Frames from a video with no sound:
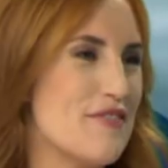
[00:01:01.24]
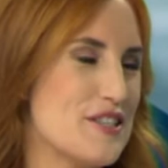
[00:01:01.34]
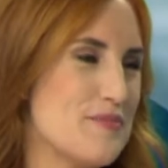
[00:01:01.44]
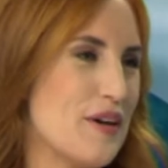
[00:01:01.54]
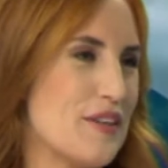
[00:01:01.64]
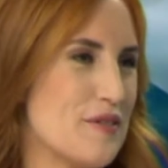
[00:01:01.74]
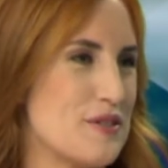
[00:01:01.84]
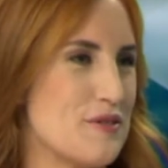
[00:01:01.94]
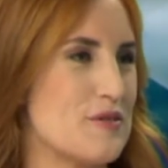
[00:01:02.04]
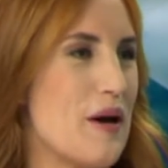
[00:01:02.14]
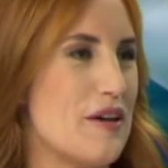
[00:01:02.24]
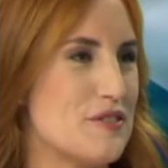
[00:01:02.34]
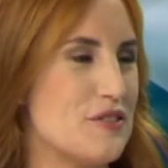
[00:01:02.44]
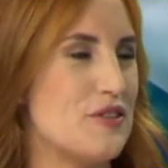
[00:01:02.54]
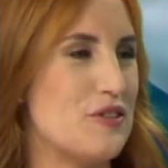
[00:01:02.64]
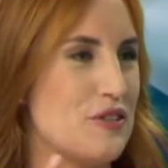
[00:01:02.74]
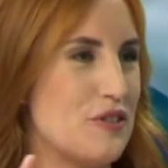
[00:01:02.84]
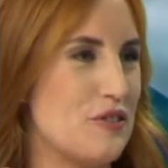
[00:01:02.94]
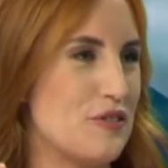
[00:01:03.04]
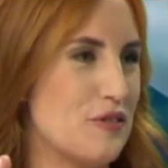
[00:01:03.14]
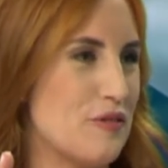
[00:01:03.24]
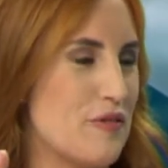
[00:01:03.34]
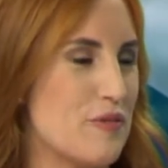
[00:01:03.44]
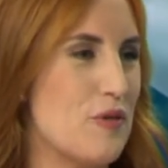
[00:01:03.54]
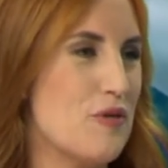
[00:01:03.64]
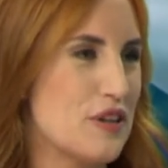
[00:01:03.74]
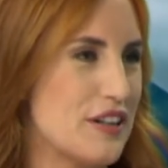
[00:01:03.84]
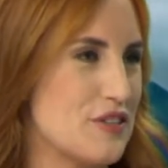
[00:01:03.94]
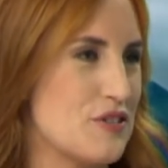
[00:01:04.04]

Vespa that we talked about, so you went from Auckland